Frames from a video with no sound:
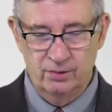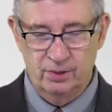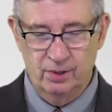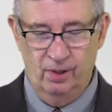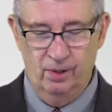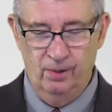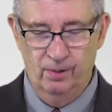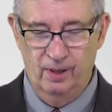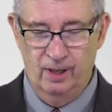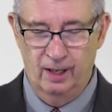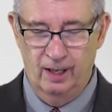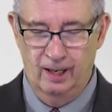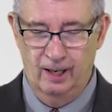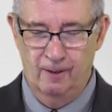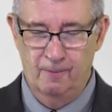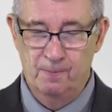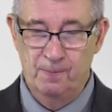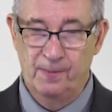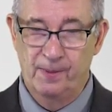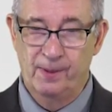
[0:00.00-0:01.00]
so
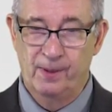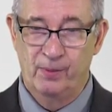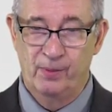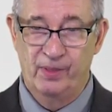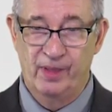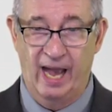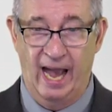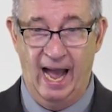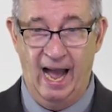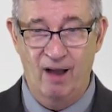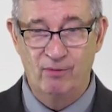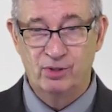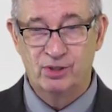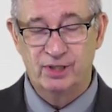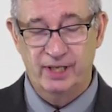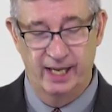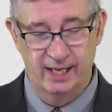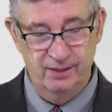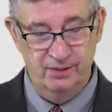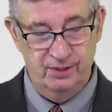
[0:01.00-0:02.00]
um, how
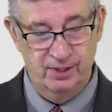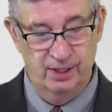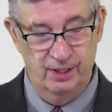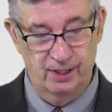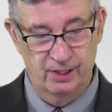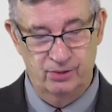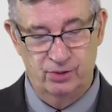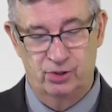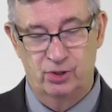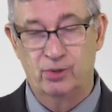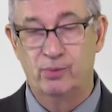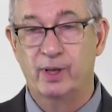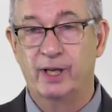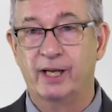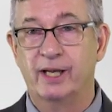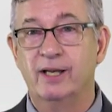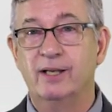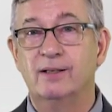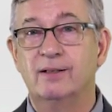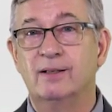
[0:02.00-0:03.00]
Tencent is
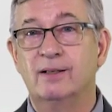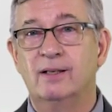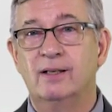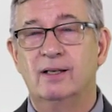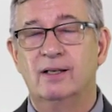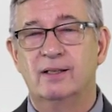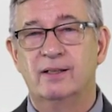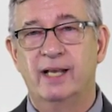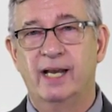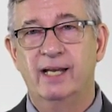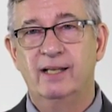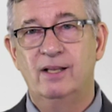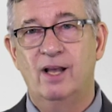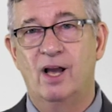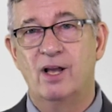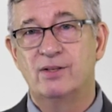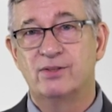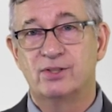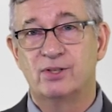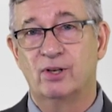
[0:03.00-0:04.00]
doing it, they
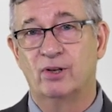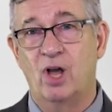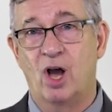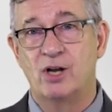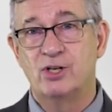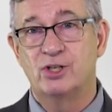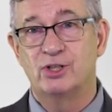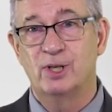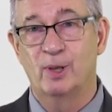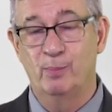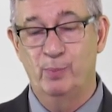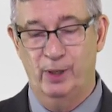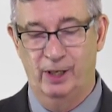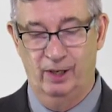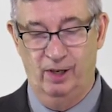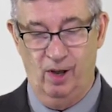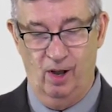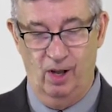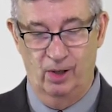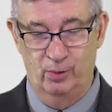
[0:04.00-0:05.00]
launched
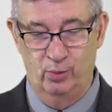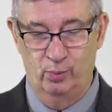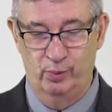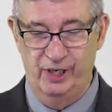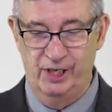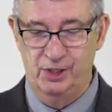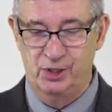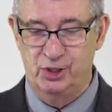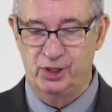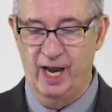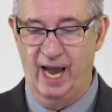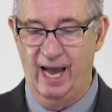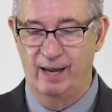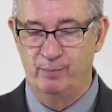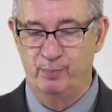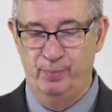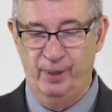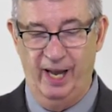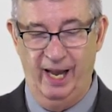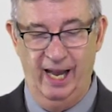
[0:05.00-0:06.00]
something called
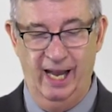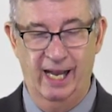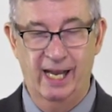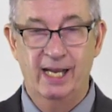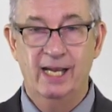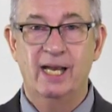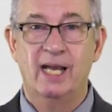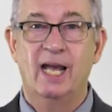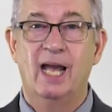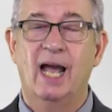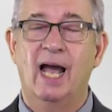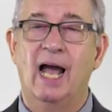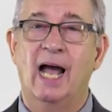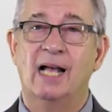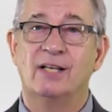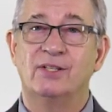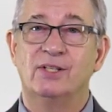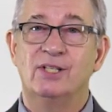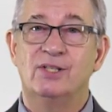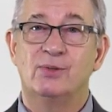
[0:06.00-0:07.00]
WeChat Pay
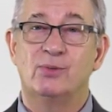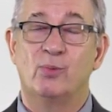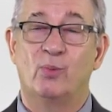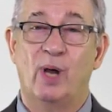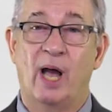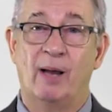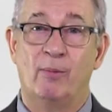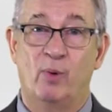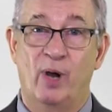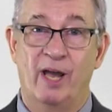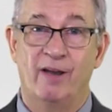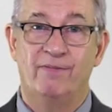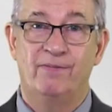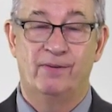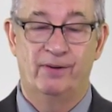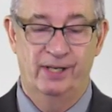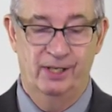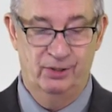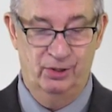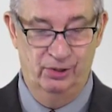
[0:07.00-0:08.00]
as it's a way
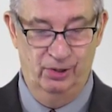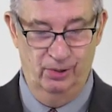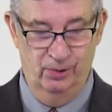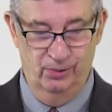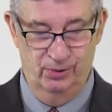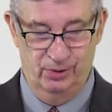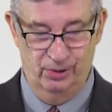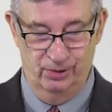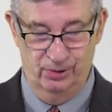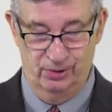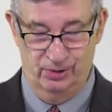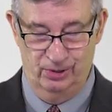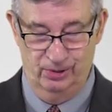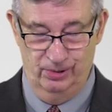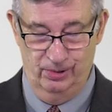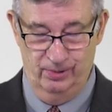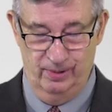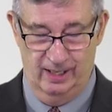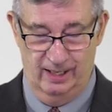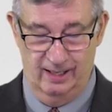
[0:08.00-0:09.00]
for its users
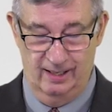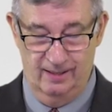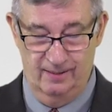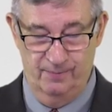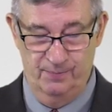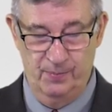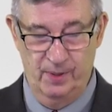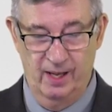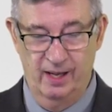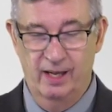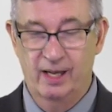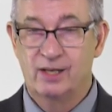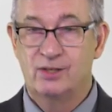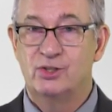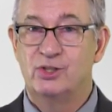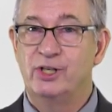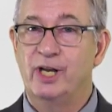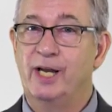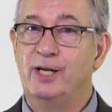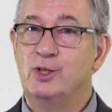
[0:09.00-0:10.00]
to uh,
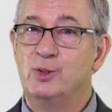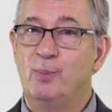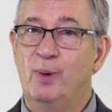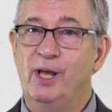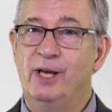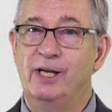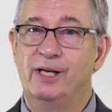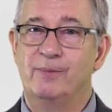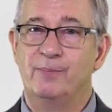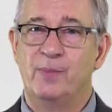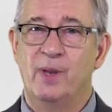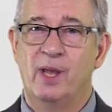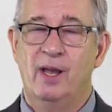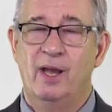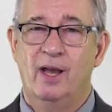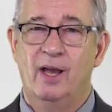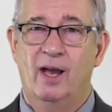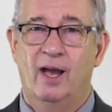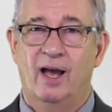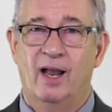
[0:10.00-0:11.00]
exchange money.
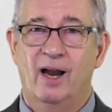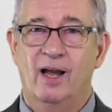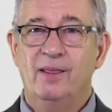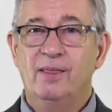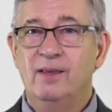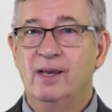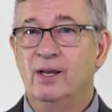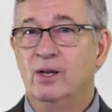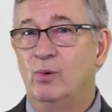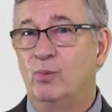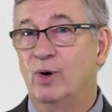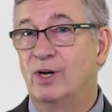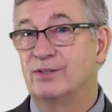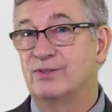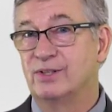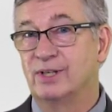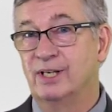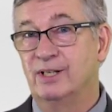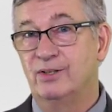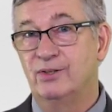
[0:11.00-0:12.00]
And I think
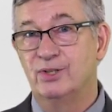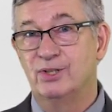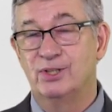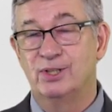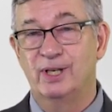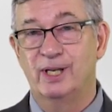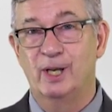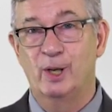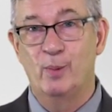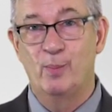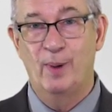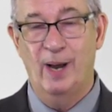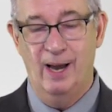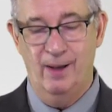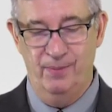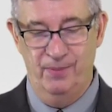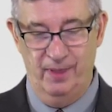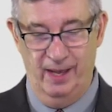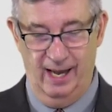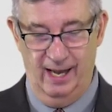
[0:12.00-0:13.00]
what's interesting
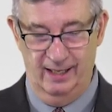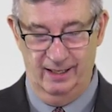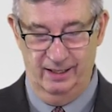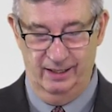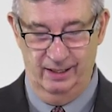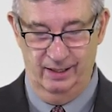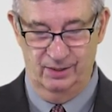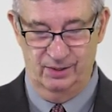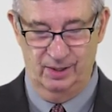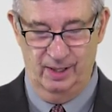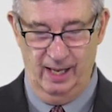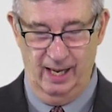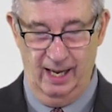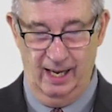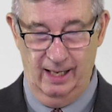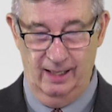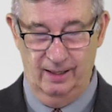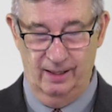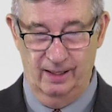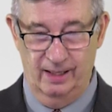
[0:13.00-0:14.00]
about that is
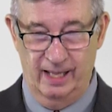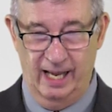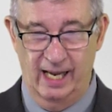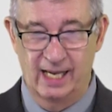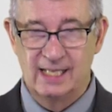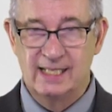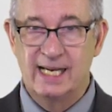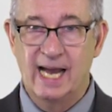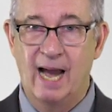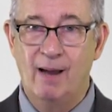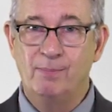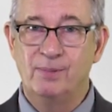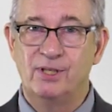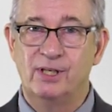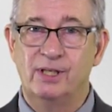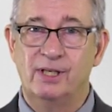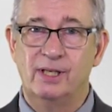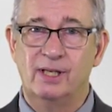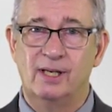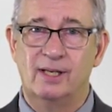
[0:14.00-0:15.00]
they, they
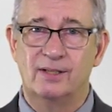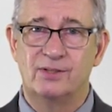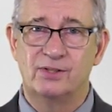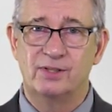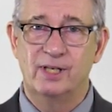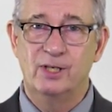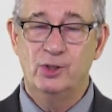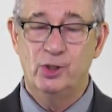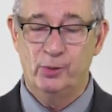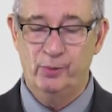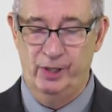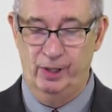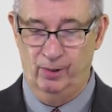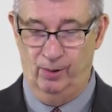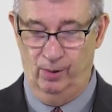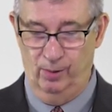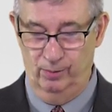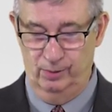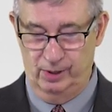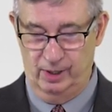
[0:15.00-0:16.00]
adapted a
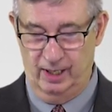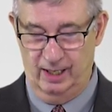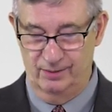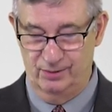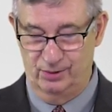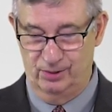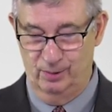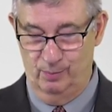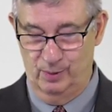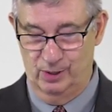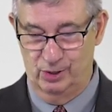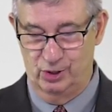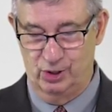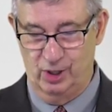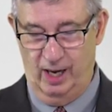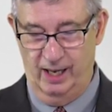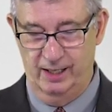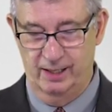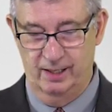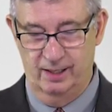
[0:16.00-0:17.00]
century-old custom in
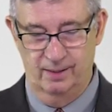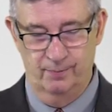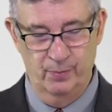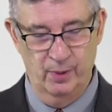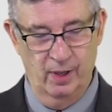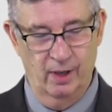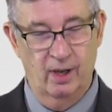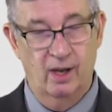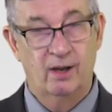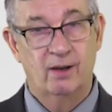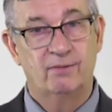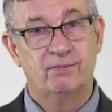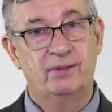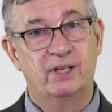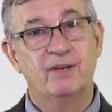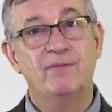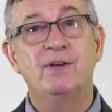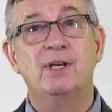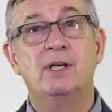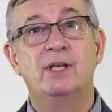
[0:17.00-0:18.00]
China of
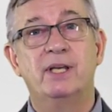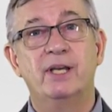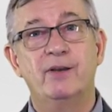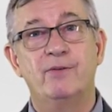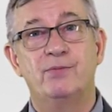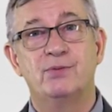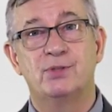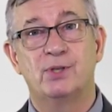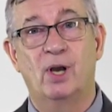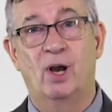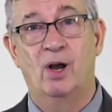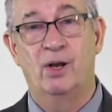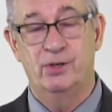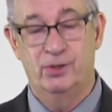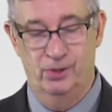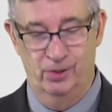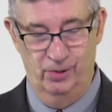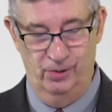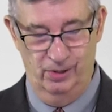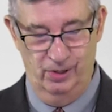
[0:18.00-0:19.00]
giving gifts
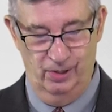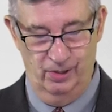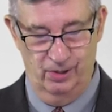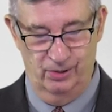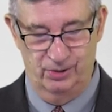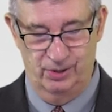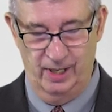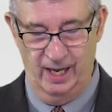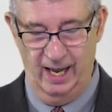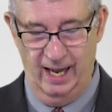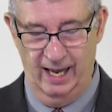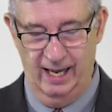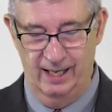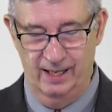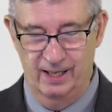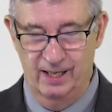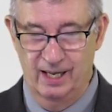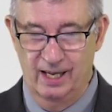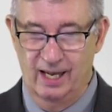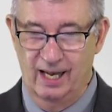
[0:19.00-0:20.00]
on New Year's
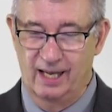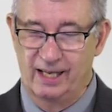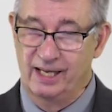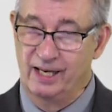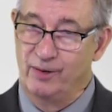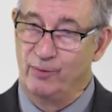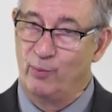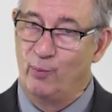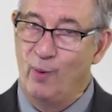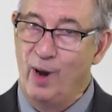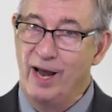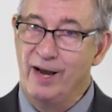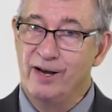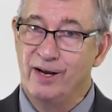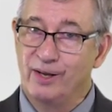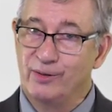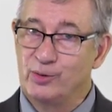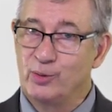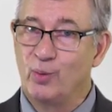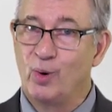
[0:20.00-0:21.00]
Day in a
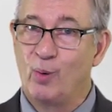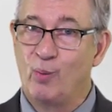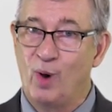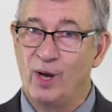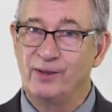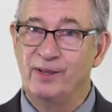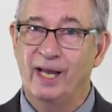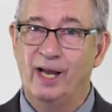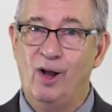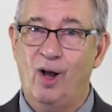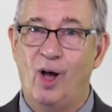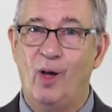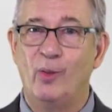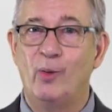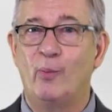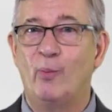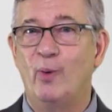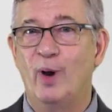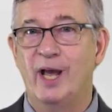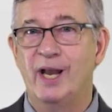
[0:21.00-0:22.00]
red to a, what they call
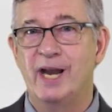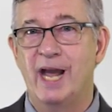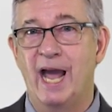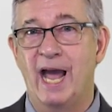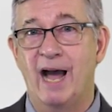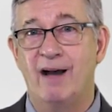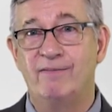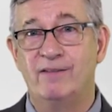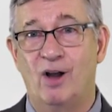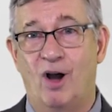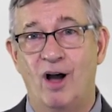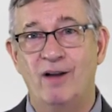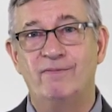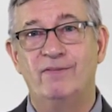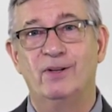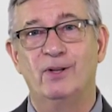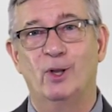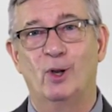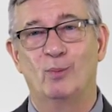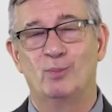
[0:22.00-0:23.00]
the red
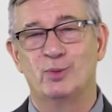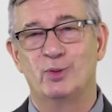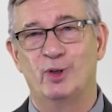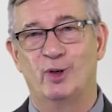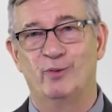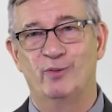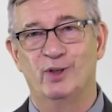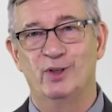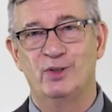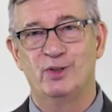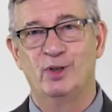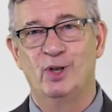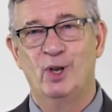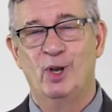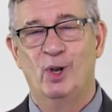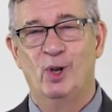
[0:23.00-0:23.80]
envelope service,